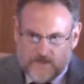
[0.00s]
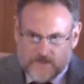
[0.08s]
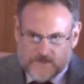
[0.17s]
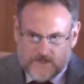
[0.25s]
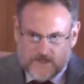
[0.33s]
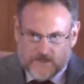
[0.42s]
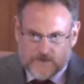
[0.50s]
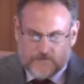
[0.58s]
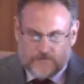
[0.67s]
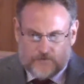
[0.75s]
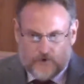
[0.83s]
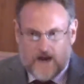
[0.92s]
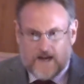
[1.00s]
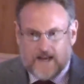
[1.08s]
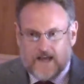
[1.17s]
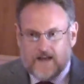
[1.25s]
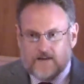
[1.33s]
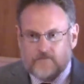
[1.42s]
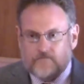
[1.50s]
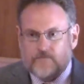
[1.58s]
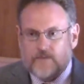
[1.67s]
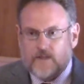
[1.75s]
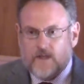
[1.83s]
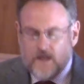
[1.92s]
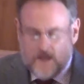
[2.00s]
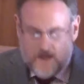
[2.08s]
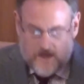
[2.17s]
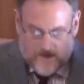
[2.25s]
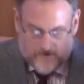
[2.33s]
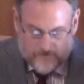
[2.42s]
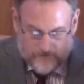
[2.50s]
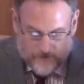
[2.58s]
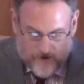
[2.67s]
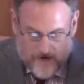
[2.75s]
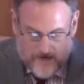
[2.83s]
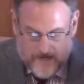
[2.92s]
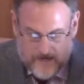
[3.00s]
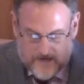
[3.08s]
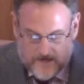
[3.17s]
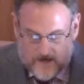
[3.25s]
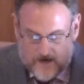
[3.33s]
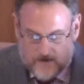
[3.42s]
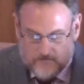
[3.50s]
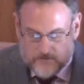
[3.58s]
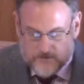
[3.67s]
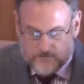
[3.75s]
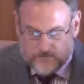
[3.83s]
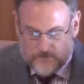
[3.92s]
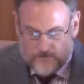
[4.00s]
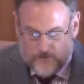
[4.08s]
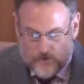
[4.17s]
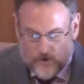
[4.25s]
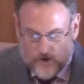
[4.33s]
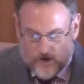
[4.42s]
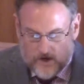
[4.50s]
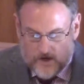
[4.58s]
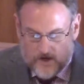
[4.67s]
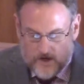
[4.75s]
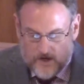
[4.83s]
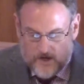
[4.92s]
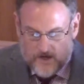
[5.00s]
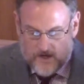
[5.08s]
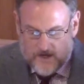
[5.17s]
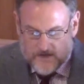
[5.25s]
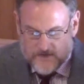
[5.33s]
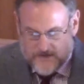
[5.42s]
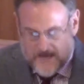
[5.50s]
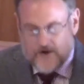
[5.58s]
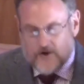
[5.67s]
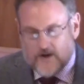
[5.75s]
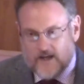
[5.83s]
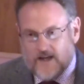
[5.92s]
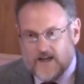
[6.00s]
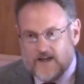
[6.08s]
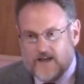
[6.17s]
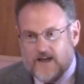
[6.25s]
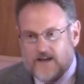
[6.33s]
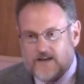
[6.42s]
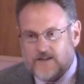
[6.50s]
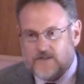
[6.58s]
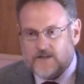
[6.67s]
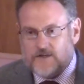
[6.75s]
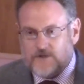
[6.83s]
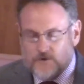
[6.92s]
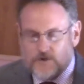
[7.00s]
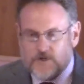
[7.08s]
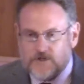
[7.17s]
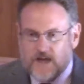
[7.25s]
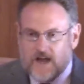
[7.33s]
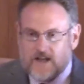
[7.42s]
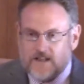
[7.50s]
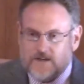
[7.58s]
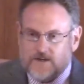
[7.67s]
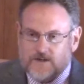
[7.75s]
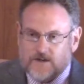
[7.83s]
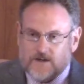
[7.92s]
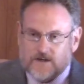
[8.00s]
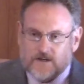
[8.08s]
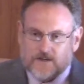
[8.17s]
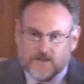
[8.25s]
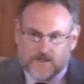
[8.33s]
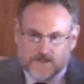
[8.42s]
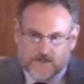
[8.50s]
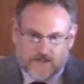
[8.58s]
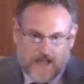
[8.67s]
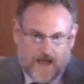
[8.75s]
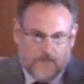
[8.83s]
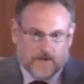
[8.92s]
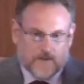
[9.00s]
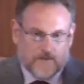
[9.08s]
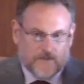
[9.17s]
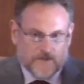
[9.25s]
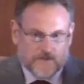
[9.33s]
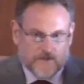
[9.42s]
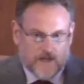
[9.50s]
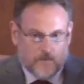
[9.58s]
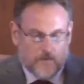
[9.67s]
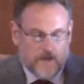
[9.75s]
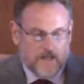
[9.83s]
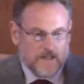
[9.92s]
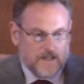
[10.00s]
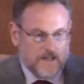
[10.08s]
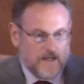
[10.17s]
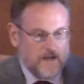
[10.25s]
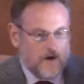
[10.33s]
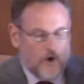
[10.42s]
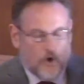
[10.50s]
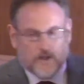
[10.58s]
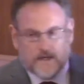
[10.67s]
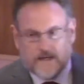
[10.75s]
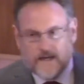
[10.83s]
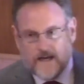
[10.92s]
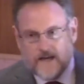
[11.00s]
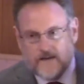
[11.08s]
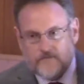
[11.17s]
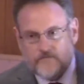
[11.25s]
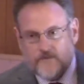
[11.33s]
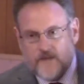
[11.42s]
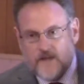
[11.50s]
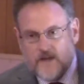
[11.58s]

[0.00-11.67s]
this is Friday, and Friday comes before Saturday. And in the Jewish calendar, the Sabbath is a weekly holy day